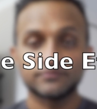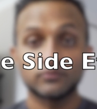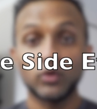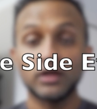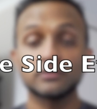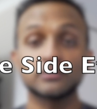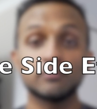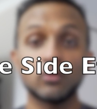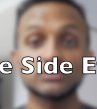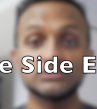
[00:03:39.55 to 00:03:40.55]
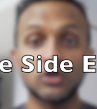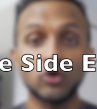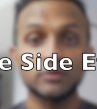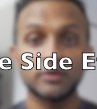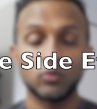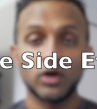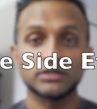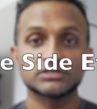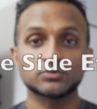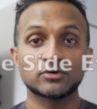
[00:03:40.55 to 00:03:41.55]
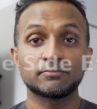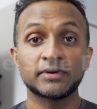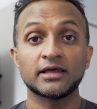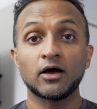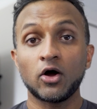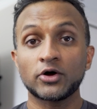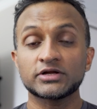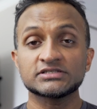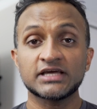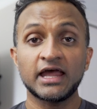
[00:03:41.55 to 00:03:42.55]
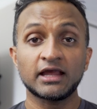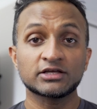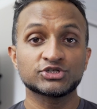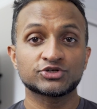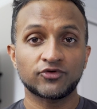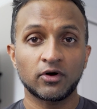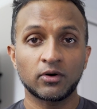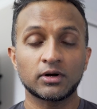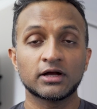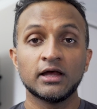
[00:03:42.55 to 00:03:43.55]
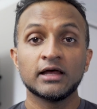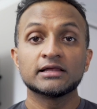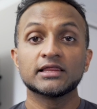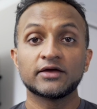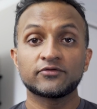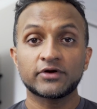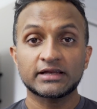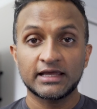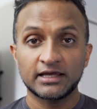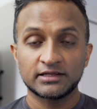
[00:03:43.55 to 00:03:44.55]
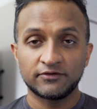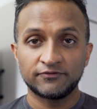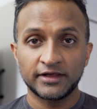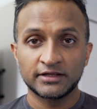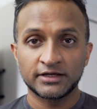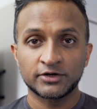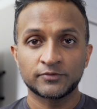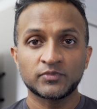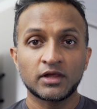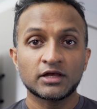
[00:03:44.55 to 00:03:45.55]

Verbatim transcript: Well, the most notable ones would be heart attack and stroke, liver and kidney failure,